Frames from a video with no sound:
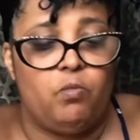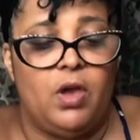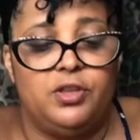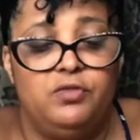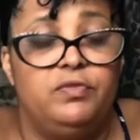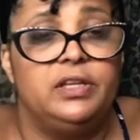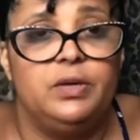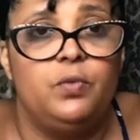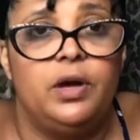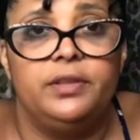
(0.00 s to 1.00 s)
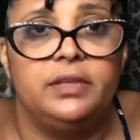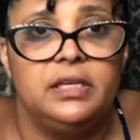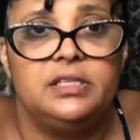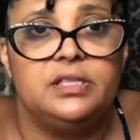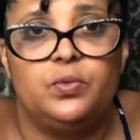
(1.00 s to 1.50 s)
and you really want
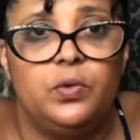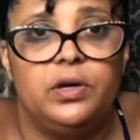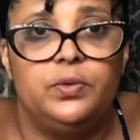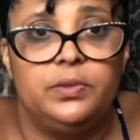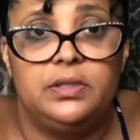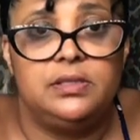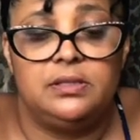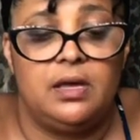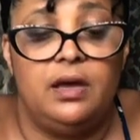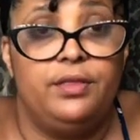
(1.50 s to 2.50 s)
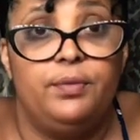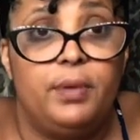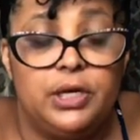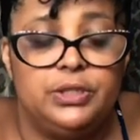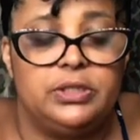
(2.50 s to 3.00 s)
things to work with this other
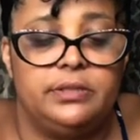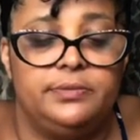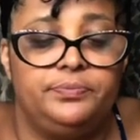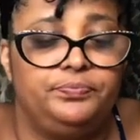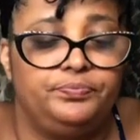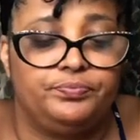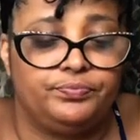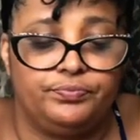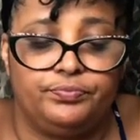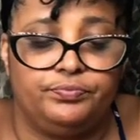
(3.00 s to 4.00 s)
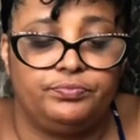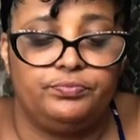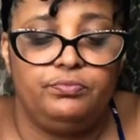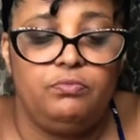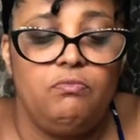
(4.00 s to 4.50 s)
person,
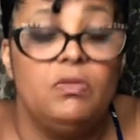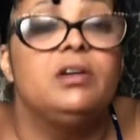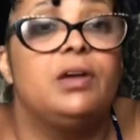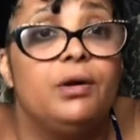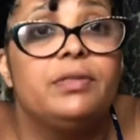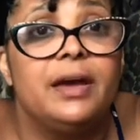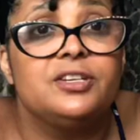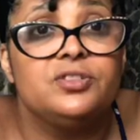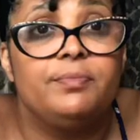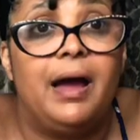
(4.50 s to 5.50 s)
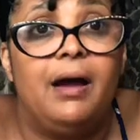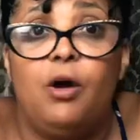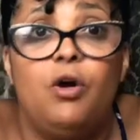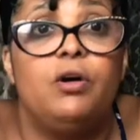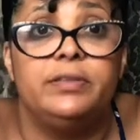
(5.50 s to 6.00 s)
go the extra mile
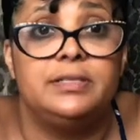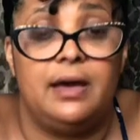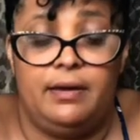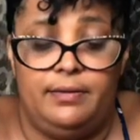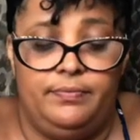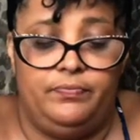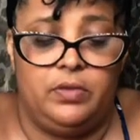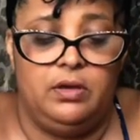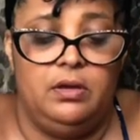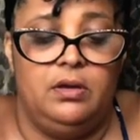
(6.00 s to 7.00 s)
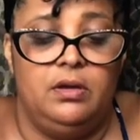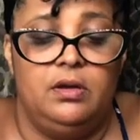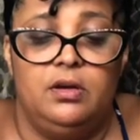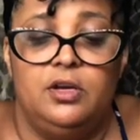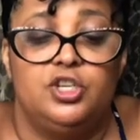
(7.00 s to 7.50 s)
all the time.
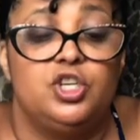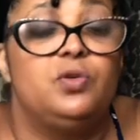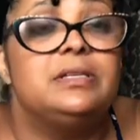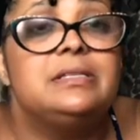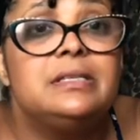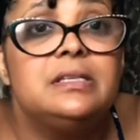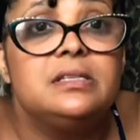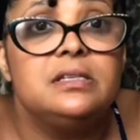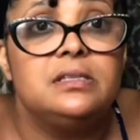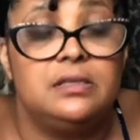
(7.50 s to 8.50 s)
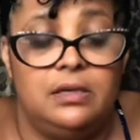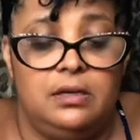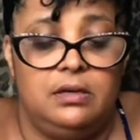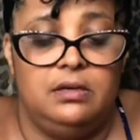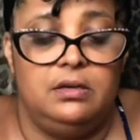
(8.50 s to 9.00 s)
Show
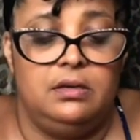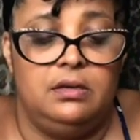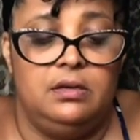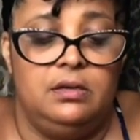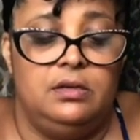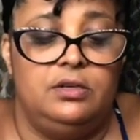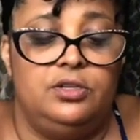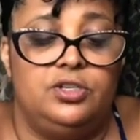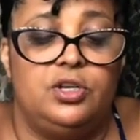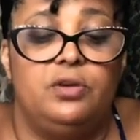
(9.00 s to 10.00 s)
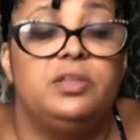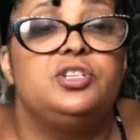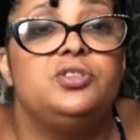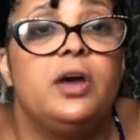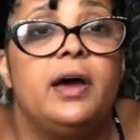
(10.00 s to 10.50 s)
consistency. Show
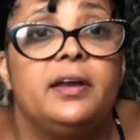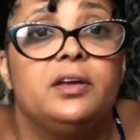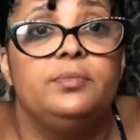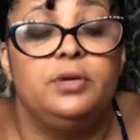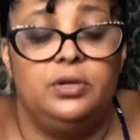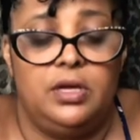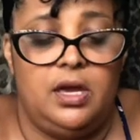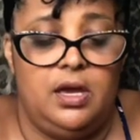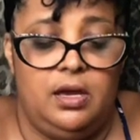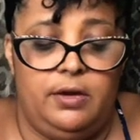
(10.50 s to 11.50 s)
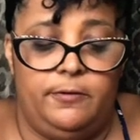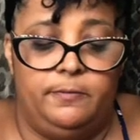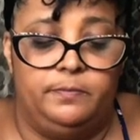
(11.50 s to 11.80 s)
that you know how to communicate.